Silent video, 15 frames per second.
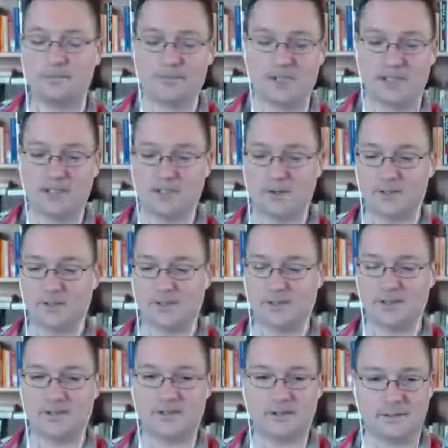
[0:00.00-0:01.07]
you know
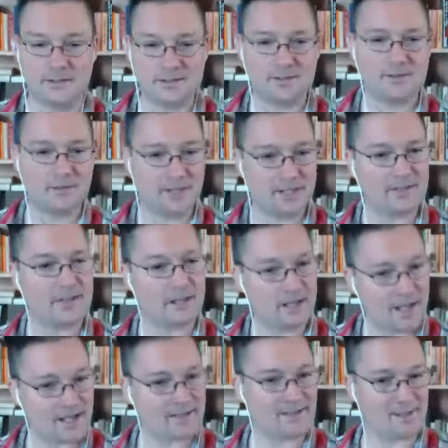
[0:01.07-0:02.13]
it's a
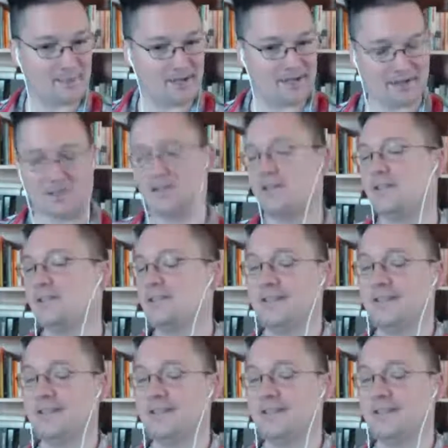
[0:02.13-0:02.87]
classy picture.